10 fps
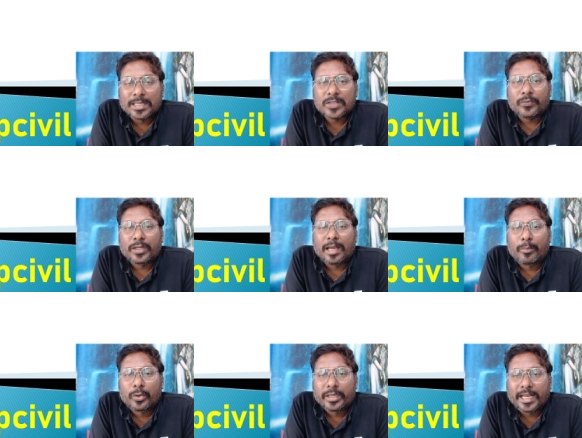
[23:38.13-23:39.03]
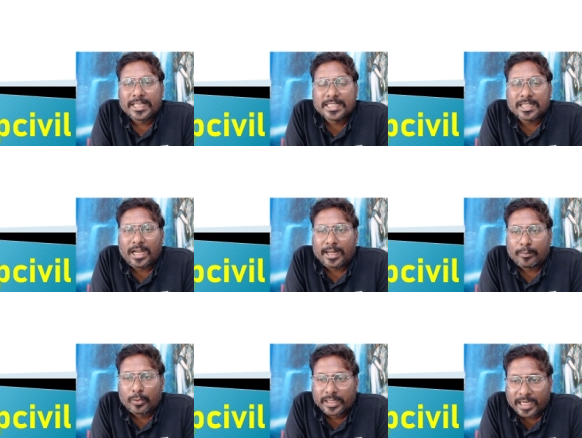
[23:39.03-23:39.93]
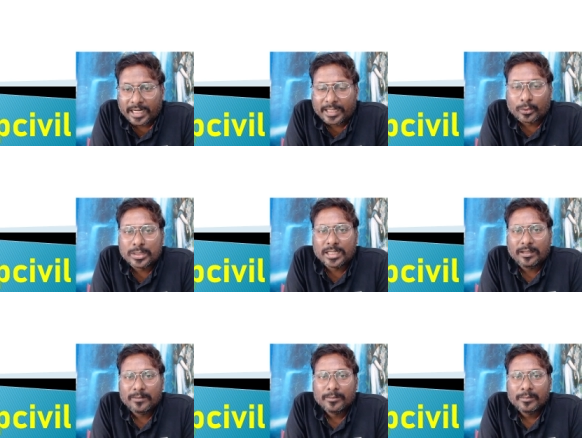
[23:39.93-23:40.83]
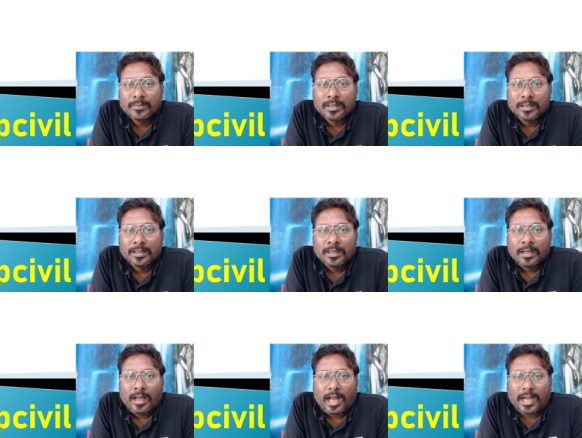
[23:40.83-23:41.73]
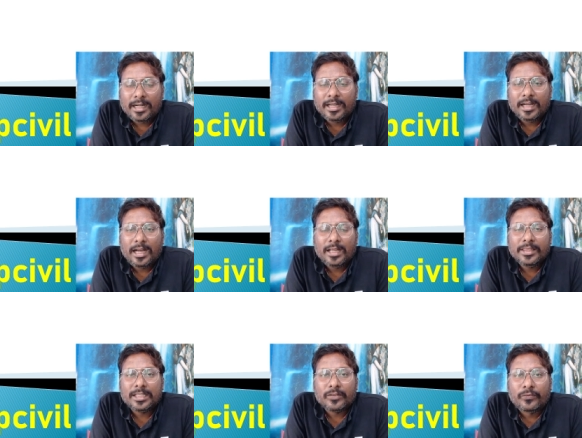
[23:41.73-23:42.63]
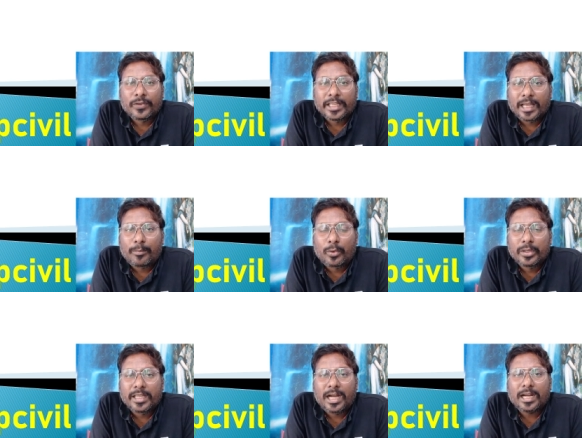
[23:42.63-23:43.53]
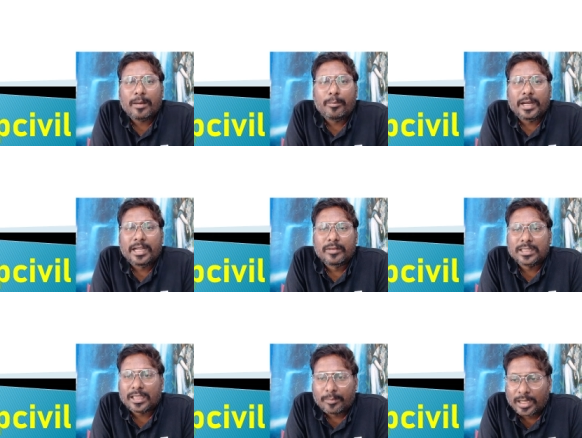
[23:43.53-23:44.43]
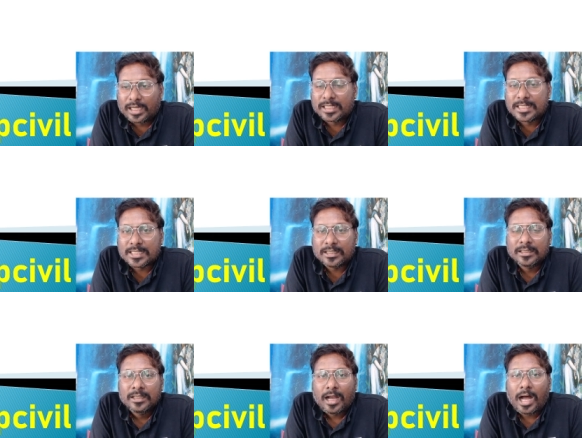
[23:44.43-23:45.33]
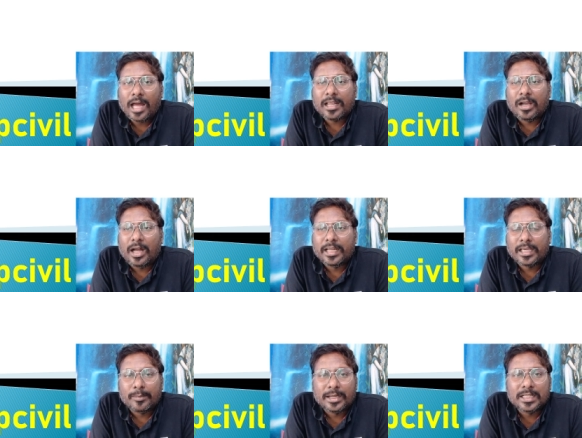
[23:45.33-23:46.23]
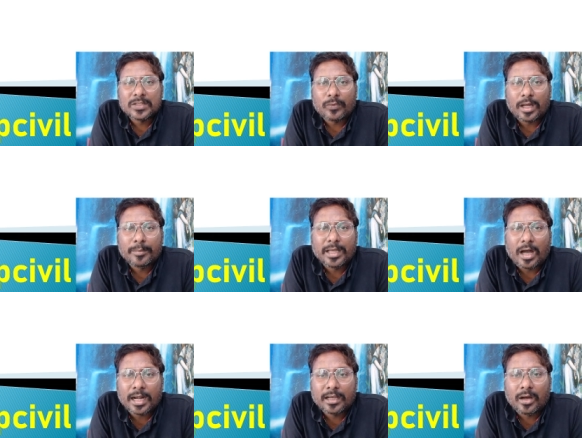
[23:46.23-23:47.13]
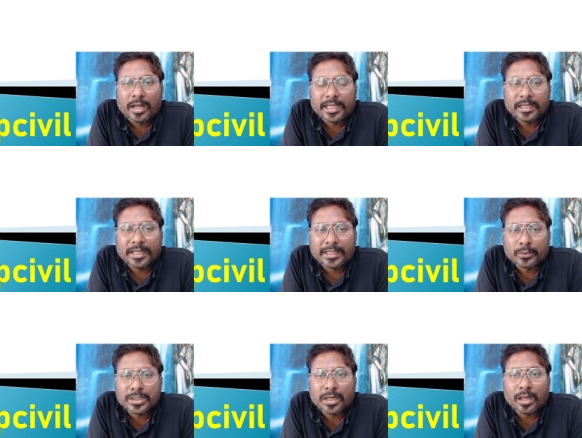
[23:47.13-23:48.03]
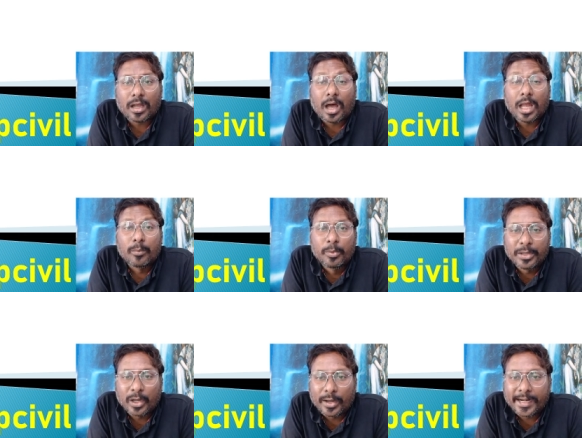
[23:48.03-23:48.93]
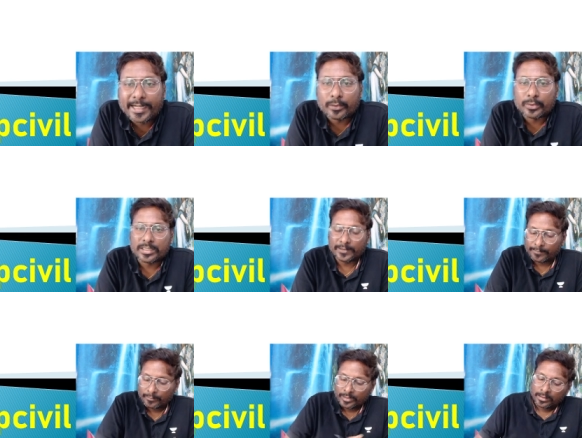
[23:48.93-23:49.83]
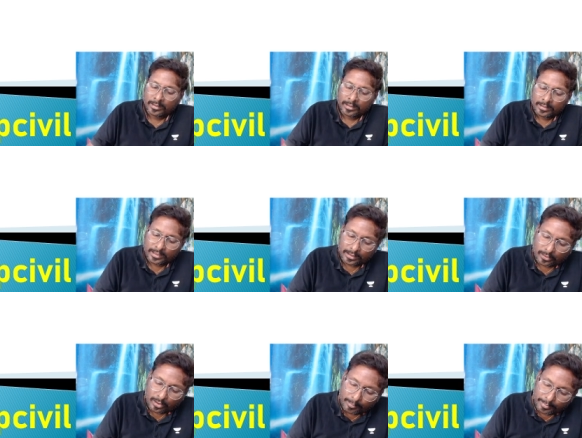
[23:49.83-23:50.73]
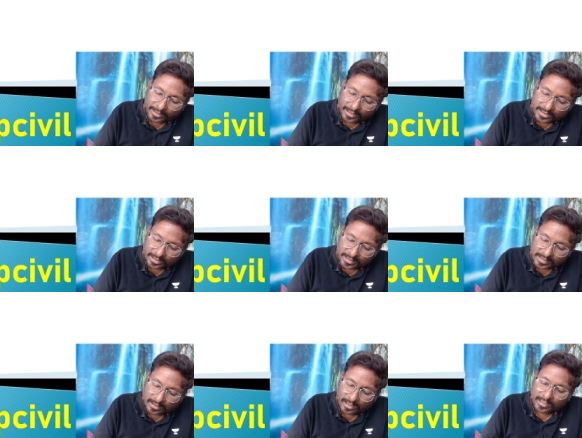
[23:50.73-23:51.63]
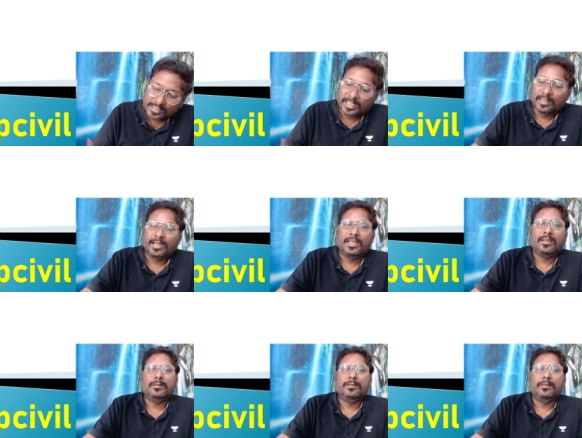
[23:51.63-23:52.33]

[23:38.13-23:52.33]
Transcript: free ammonia is called ammonia nitrogen, and that free ammonia combined with chemicals, organic chemicals forming organic nitrogen or albuminoid nitrogen. That combination is called Xeldol.